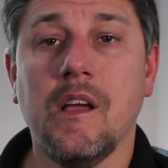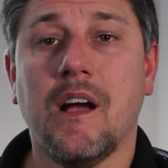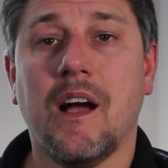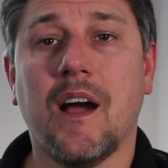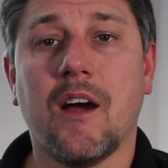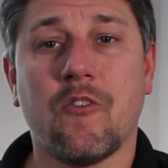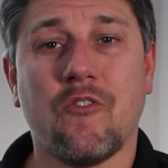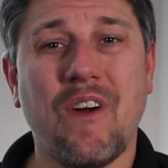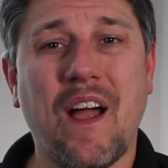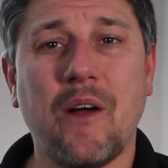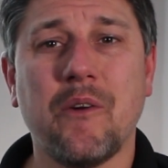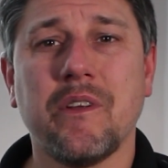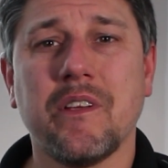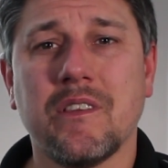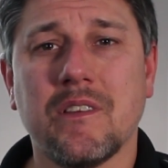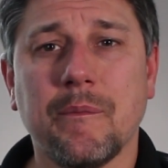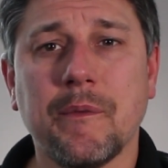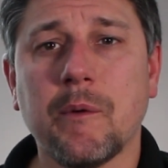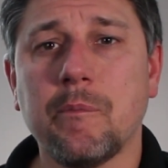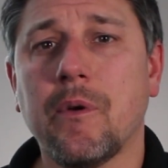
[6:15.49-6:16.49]
Rounding,
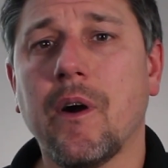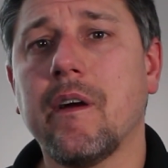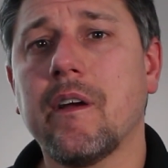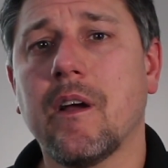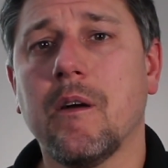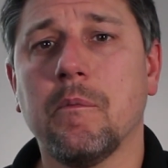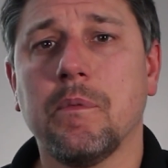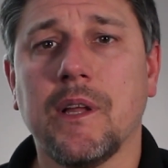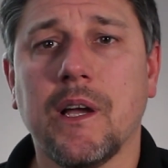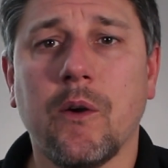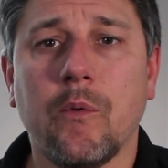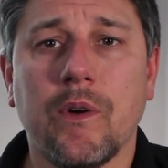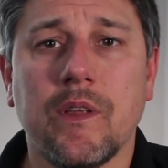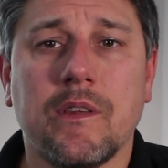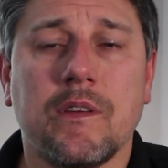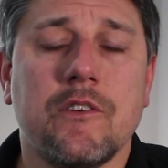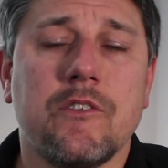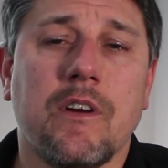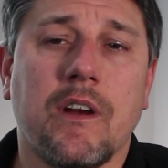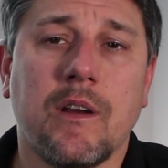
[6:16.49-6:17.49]
something I'm probably going to play
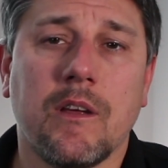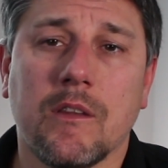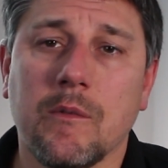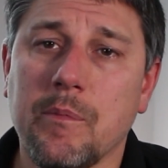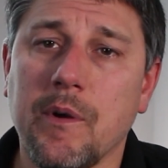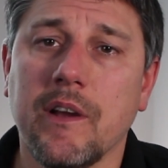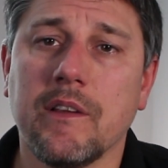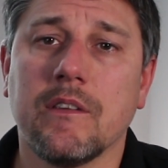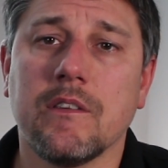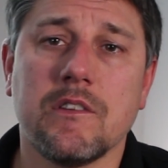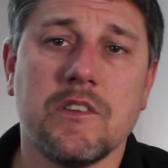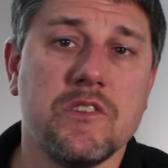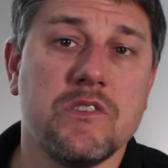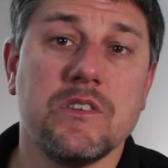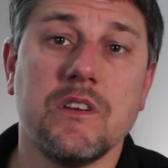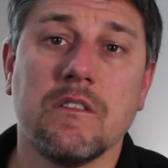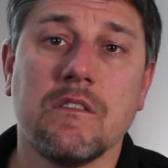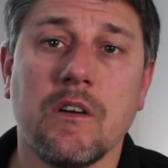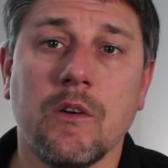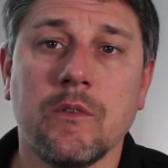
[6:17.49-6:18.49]
with to try to get the prices to
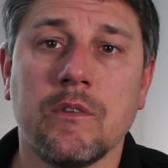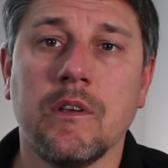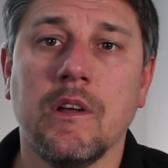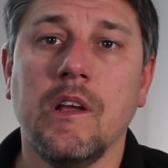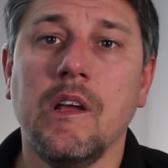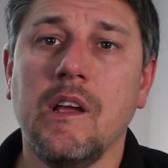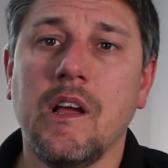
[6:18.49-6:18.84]
zeros.